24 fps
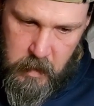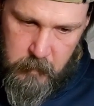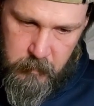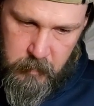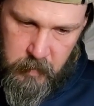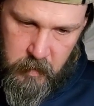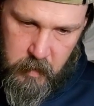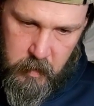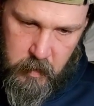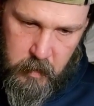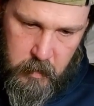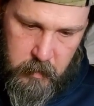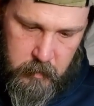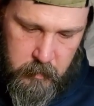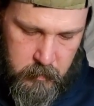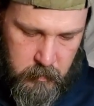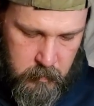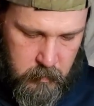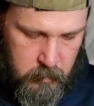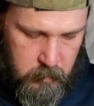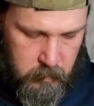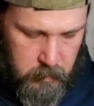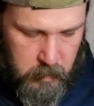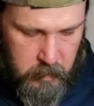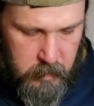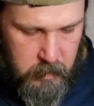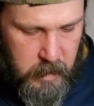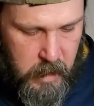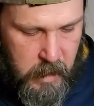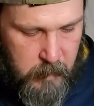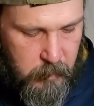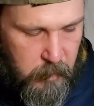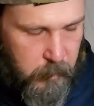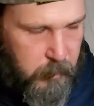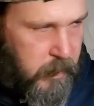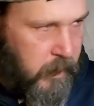a
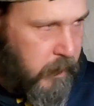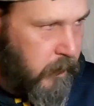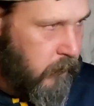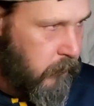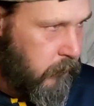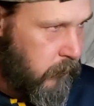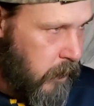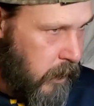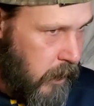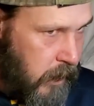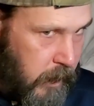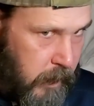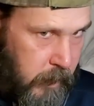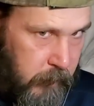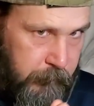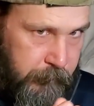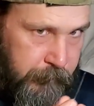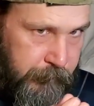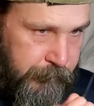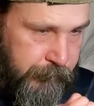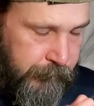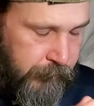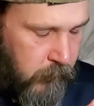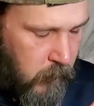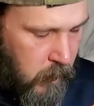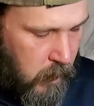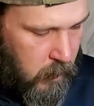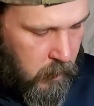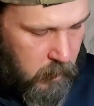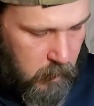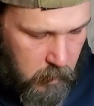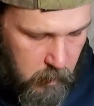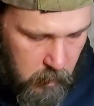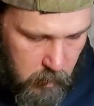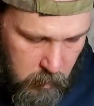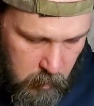diaper pin around
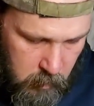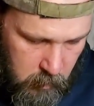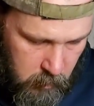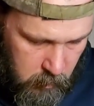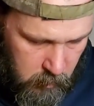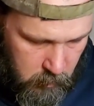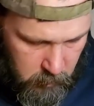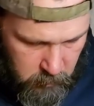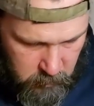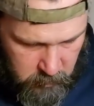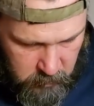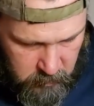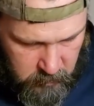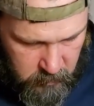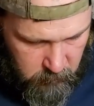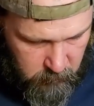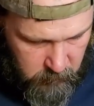just to